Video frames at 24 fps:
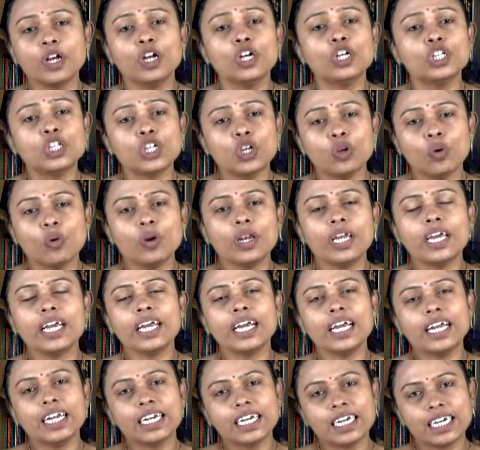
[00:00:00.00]

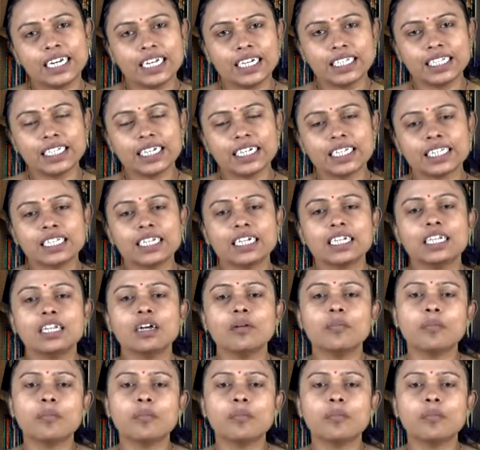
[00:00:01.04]
slowly increases the